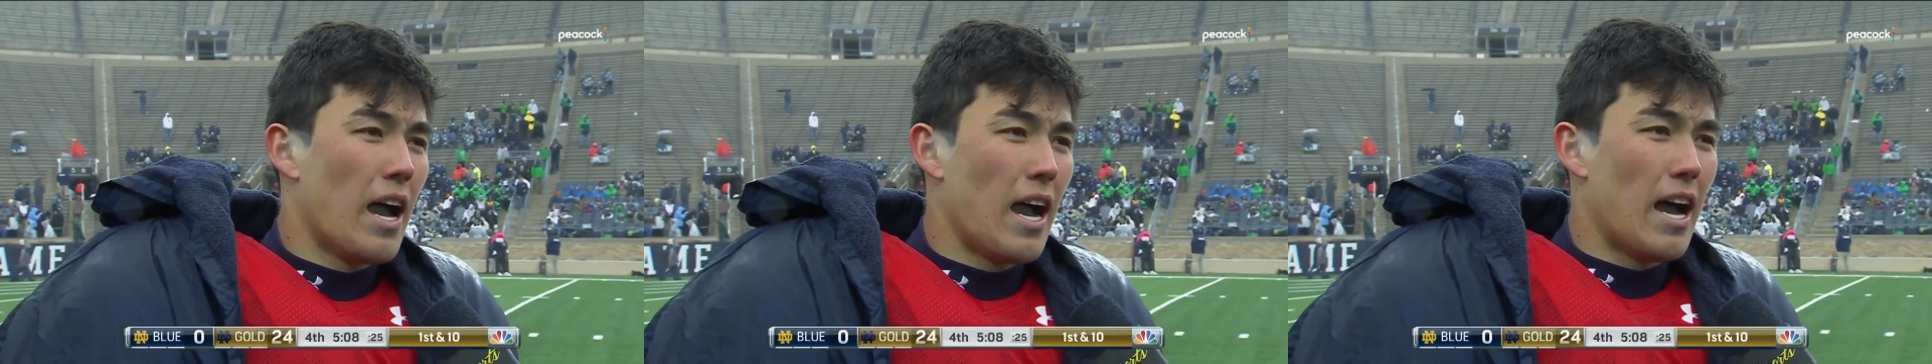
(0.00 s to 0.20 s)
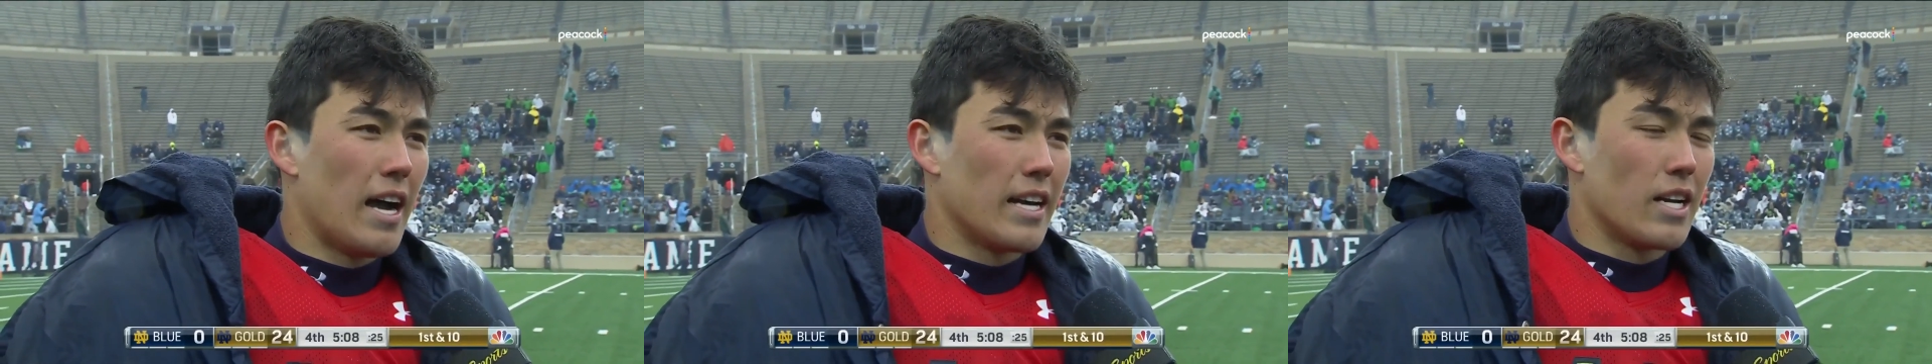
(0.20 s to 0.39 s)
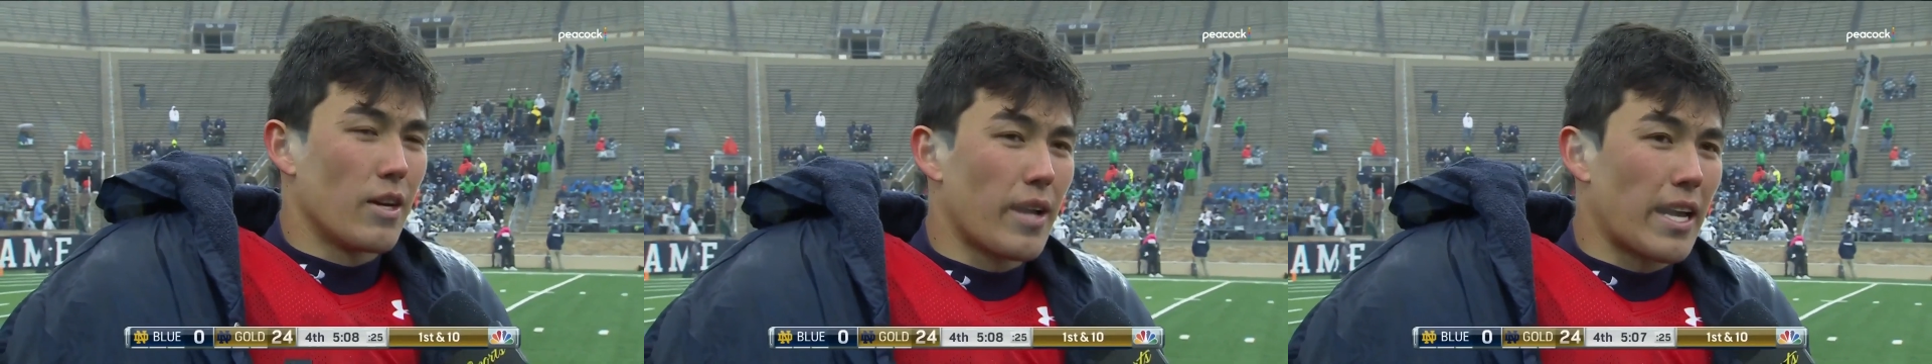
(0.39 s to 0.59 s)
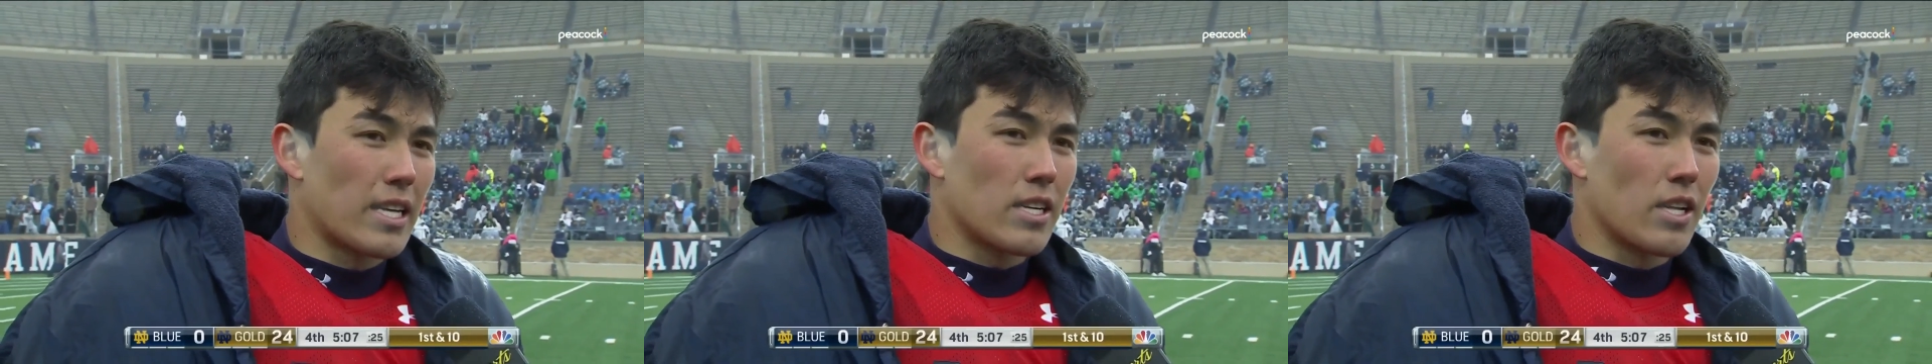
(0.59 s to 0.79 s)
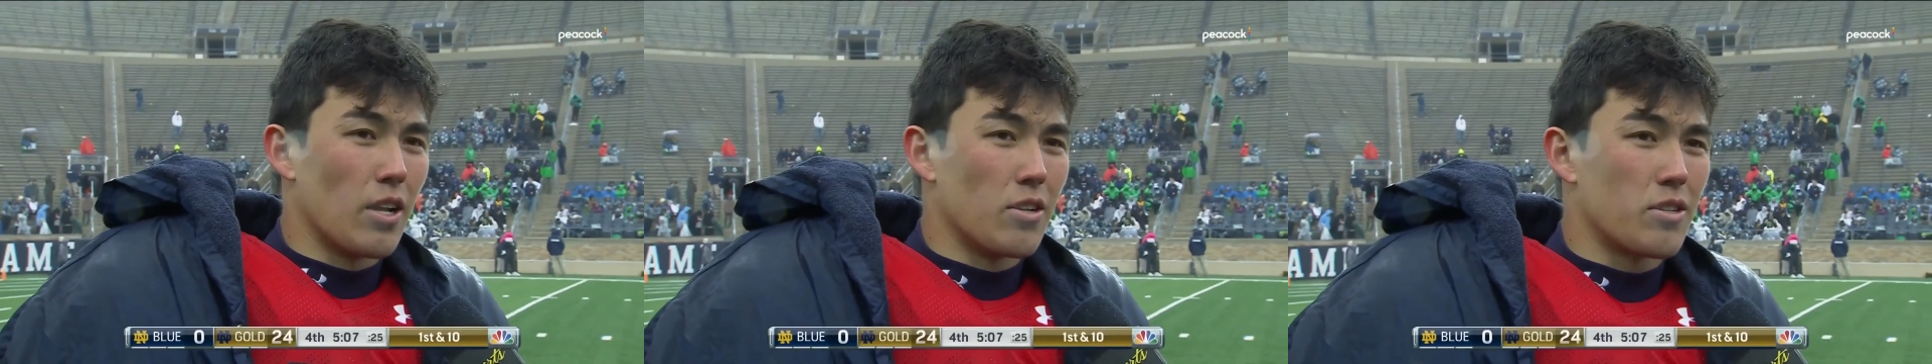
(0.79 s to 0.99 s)
uh, you know,
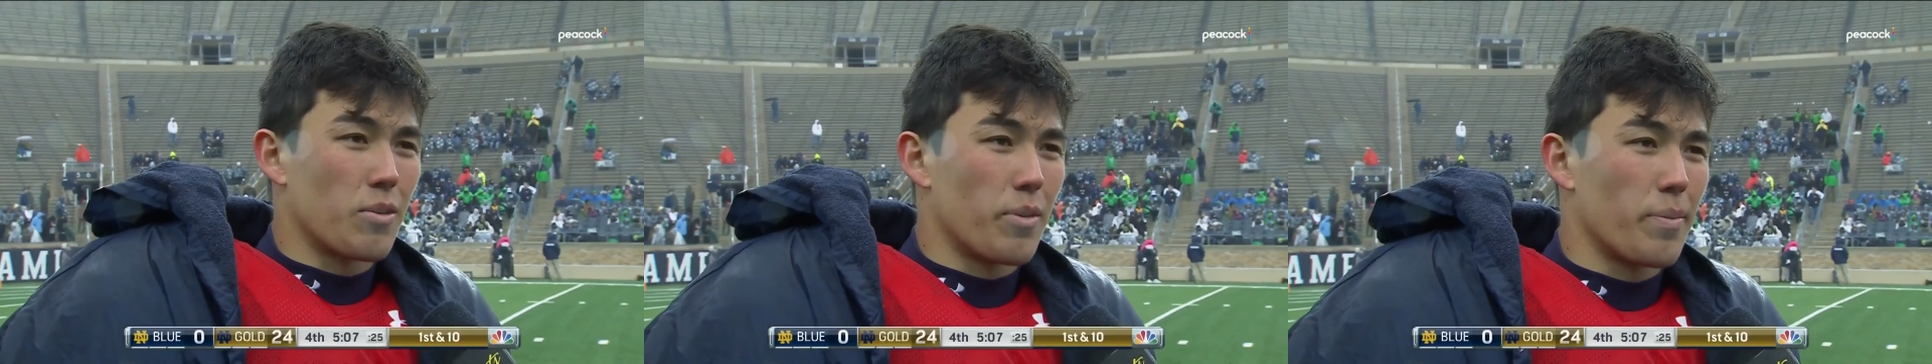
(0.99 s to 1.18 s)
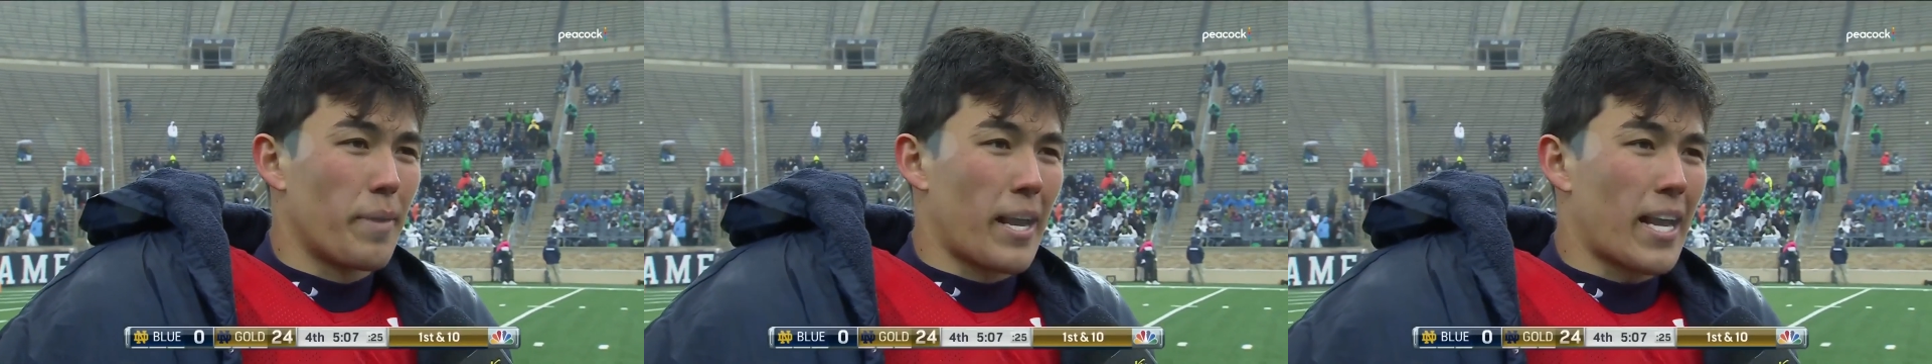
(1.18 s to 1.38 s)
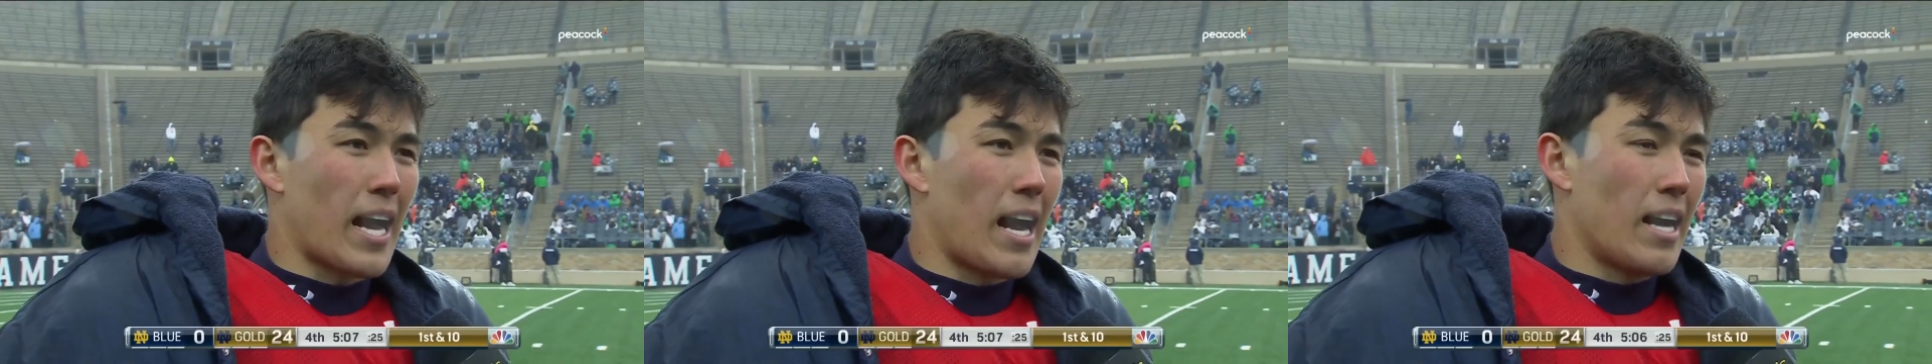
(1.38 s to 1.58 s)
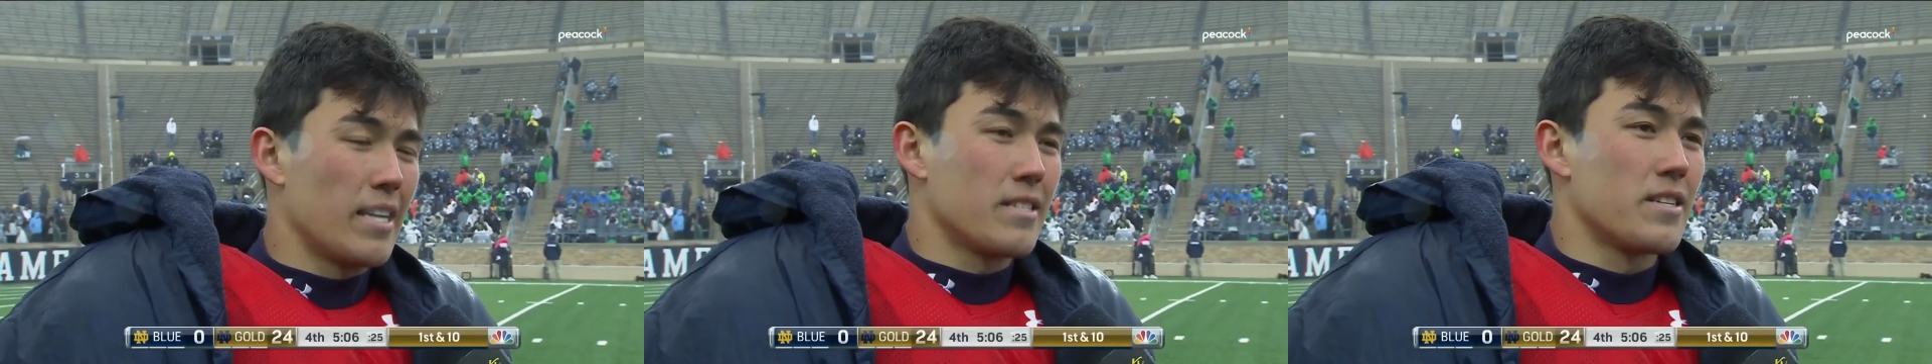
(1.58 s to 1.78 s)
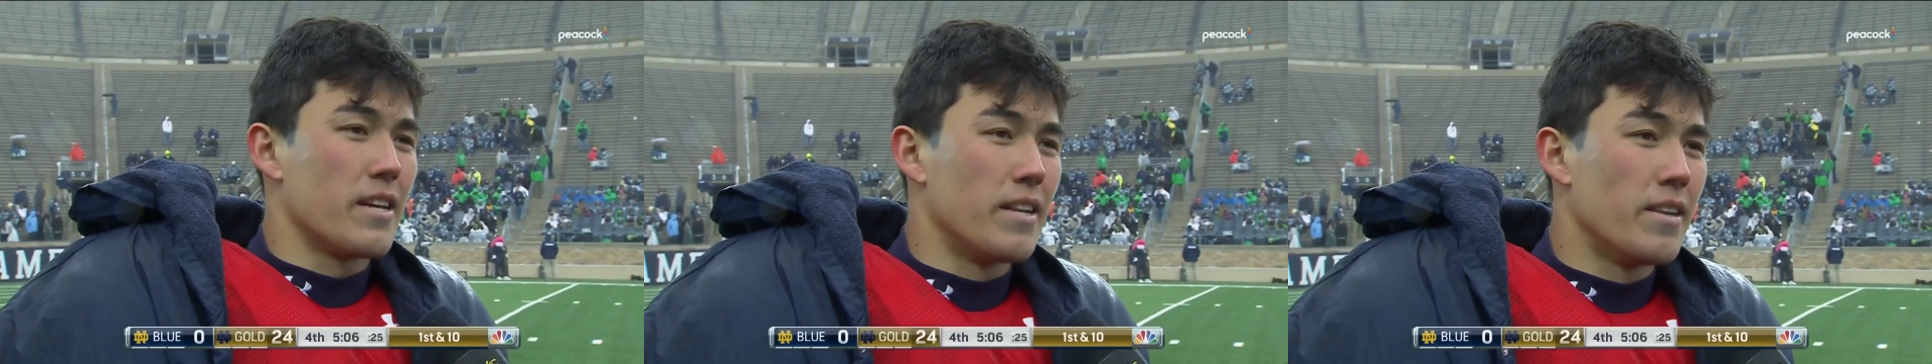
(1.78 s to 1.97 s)
getting closer with my
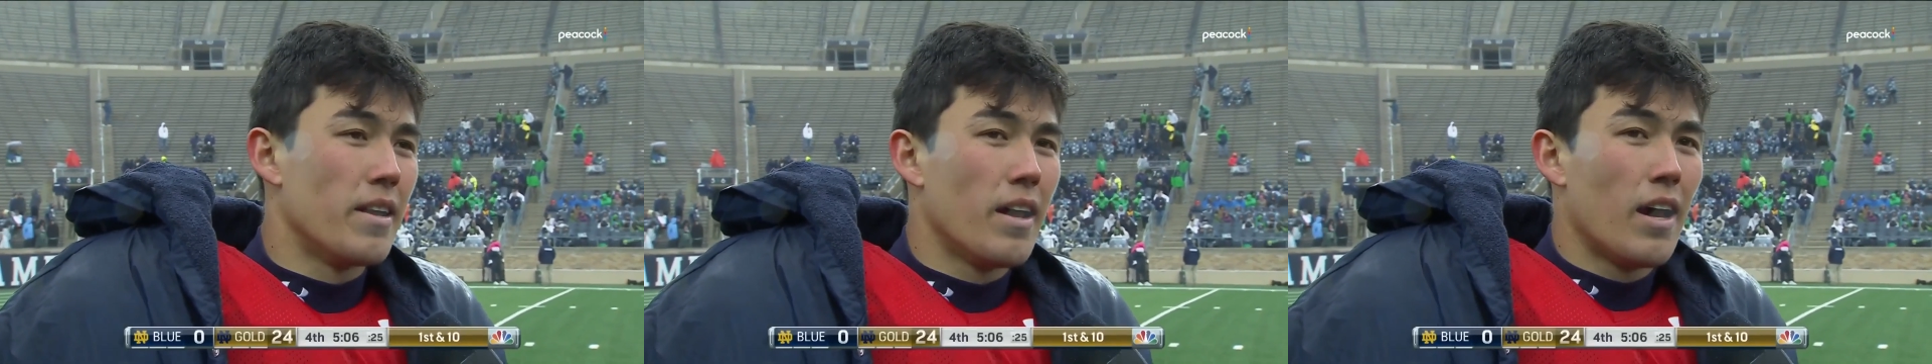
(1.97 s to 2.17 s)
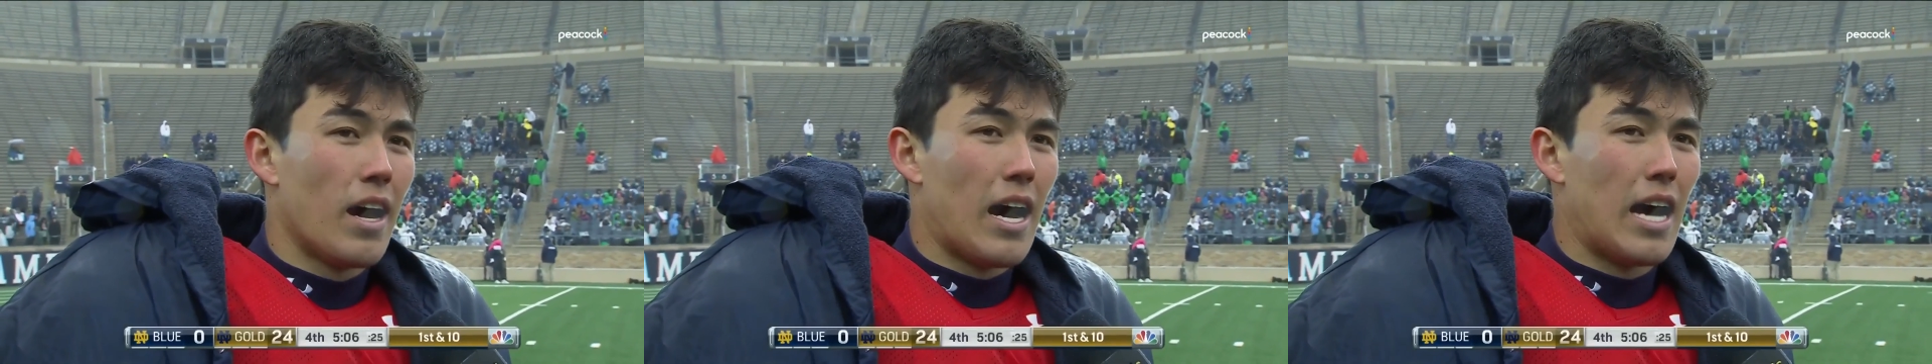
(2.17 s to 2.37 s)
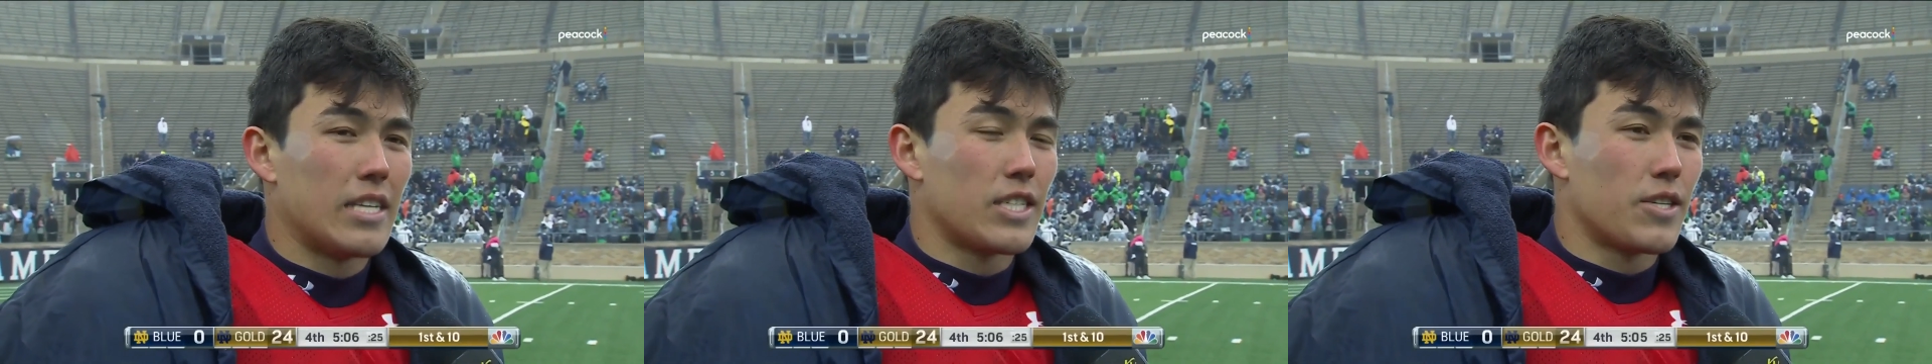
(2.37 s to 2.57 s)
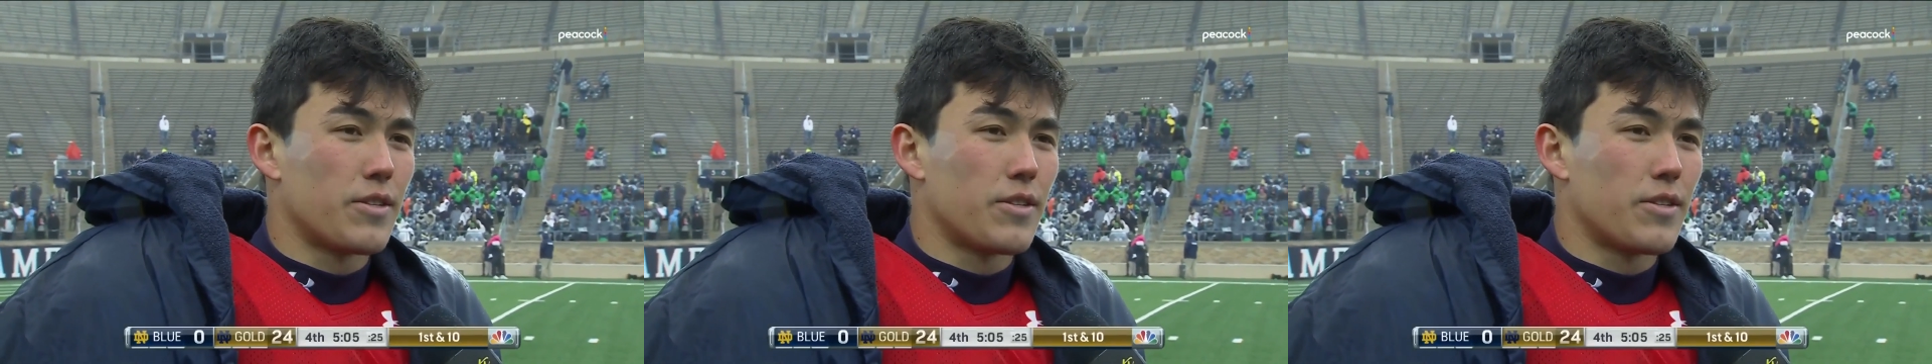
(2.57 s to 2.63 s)
guys and uh,